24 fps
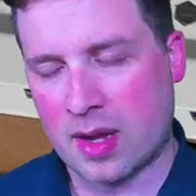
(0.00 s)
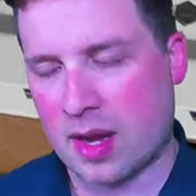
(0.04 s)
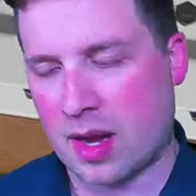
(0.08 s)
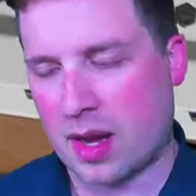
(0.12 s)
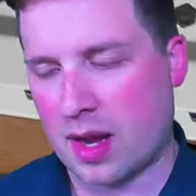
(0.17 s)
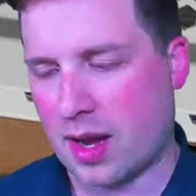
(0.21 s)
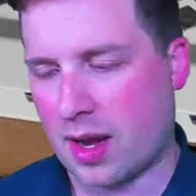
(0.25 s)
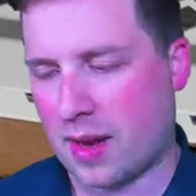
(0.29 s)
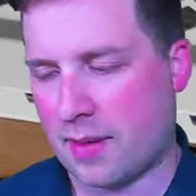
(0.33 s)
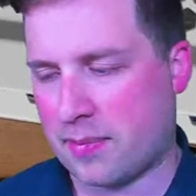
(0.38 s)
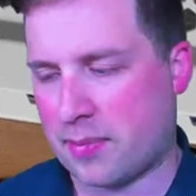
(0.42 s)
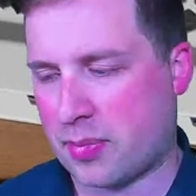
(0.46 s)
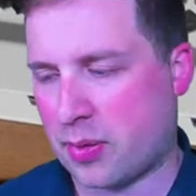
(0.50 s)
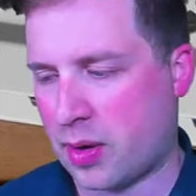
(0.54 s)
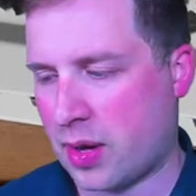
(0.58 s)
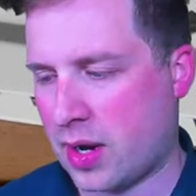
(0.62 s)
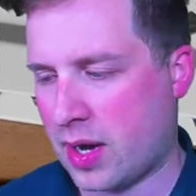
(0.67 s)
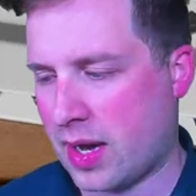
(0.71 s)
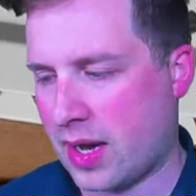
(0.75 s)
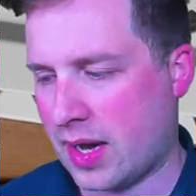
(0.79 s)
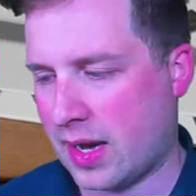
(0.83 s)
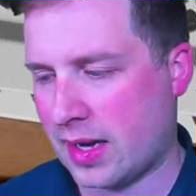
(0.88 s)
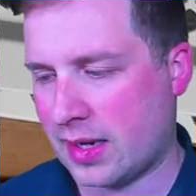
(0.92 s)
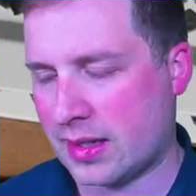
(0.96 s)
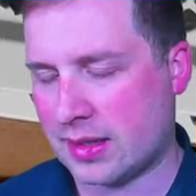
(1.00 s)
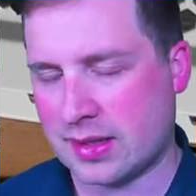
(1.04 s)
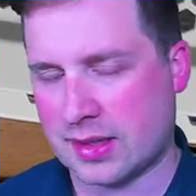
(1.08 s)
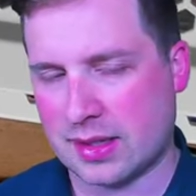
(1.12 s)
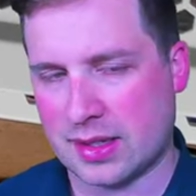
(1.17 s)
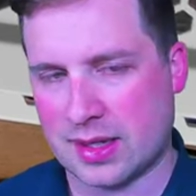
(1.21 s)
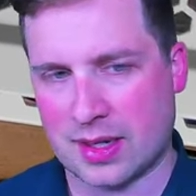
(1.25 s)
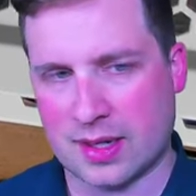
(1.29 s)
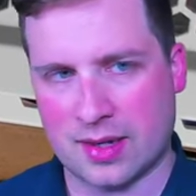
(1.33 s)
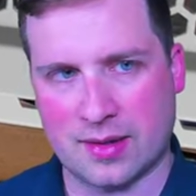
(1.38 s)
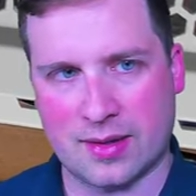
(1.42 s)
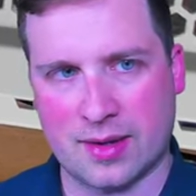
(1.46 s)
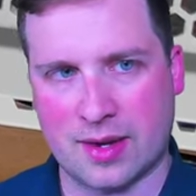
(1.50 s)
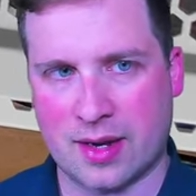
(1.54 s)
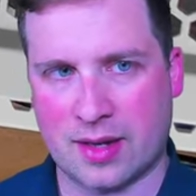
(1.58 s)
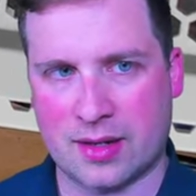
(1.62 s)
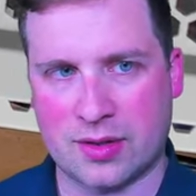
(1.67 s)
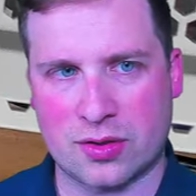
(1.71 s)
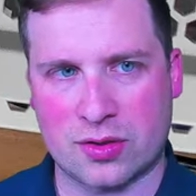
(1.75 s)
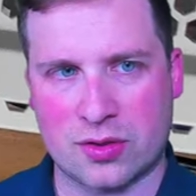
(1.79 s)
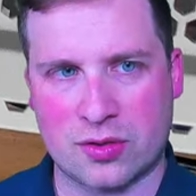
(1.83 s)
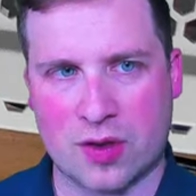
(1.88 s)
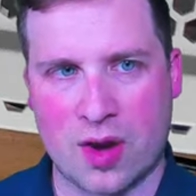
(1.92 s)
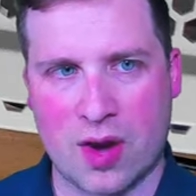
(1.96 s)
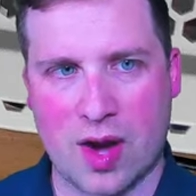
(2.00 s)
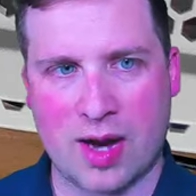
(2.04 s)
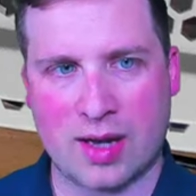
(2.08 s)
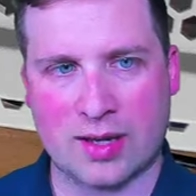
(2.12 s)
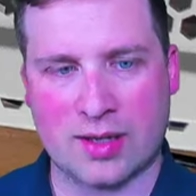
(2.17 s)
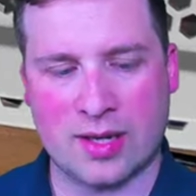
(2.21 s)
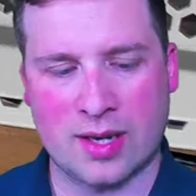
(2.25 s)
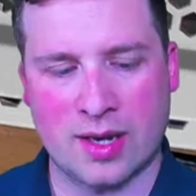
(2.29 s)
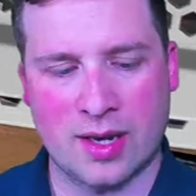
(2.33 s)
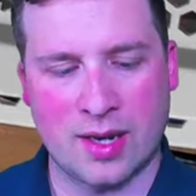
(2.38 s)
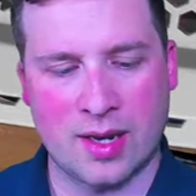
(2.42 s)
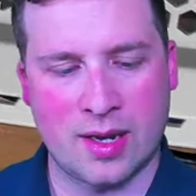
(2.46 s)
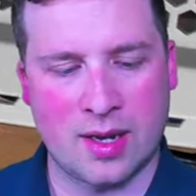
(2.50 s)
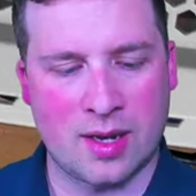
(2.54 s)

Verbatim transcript: Uh, pretty easy to extract.